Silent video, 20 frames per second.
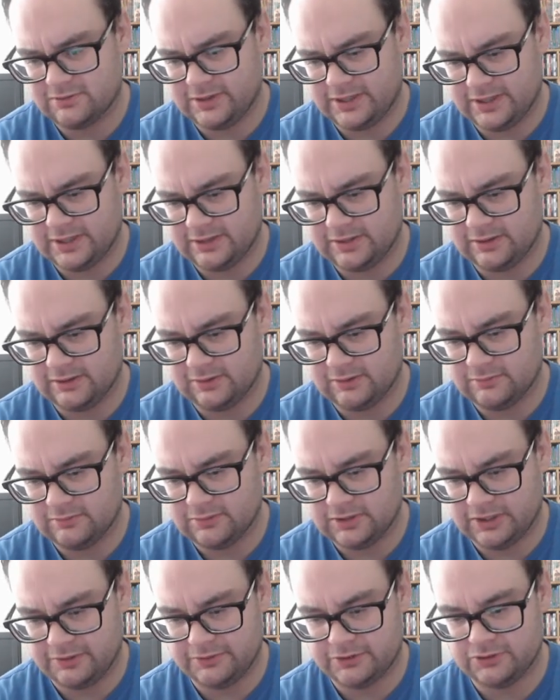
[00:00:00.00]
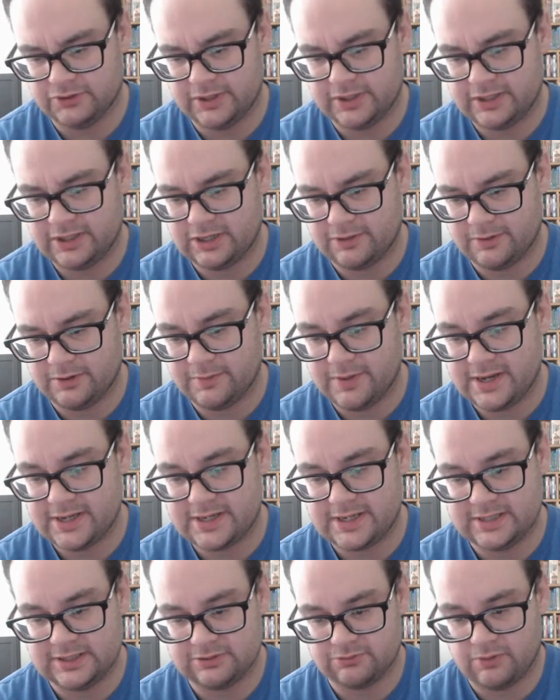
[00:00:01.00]
and Levy Drake coming
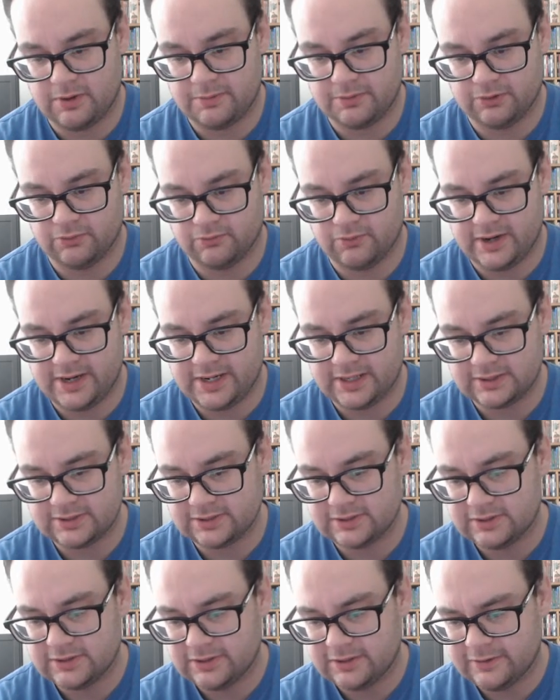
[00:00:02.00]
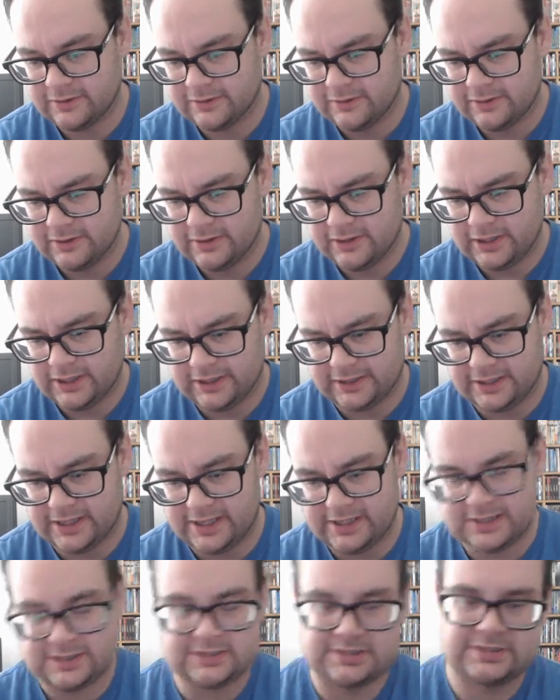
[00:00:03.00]
back as Robert Durant, and
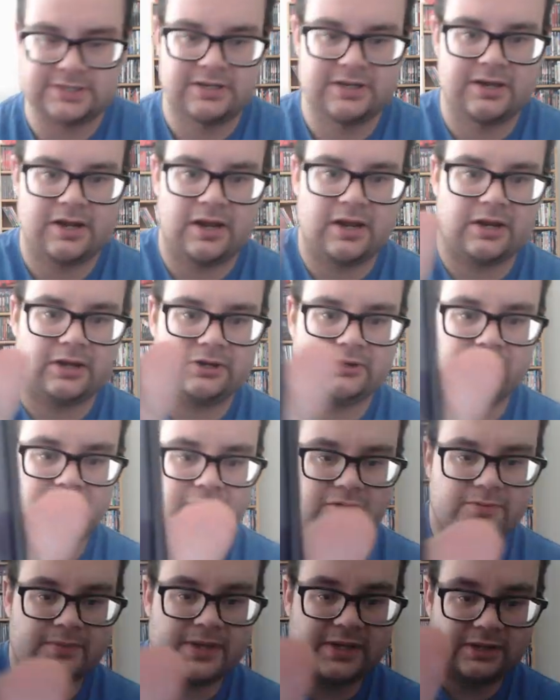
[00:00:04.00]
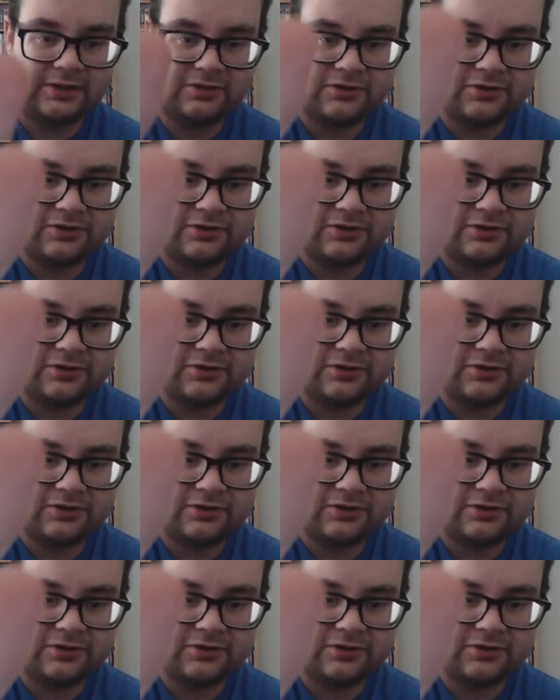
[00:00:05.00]
that is Darkman